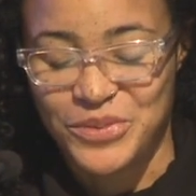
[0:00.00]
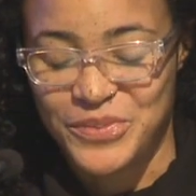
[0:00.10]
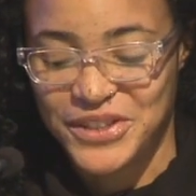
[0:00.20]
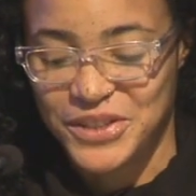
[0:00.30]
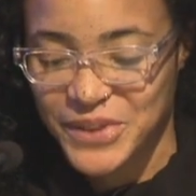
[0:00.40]

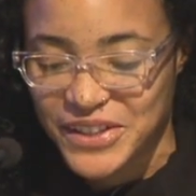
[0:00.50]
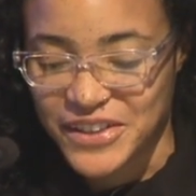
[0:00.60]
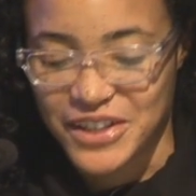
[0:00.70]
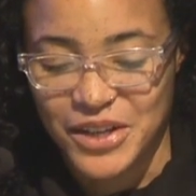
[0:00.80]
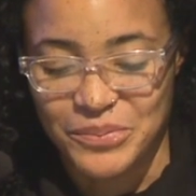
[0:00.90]
to be in
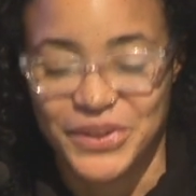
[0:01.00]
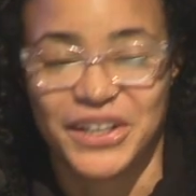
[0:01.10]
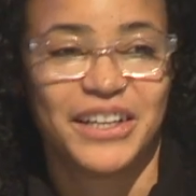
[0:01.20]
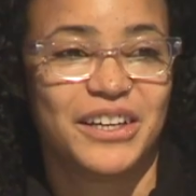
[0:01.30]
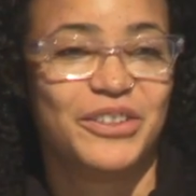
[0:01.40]
the
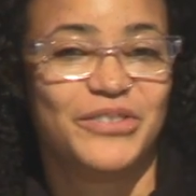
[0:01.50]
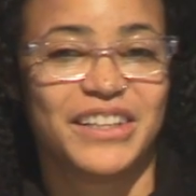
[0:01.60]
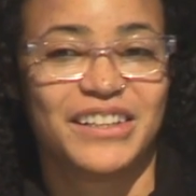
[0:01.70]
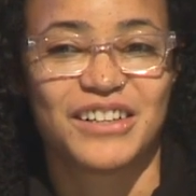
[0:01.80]
company of and in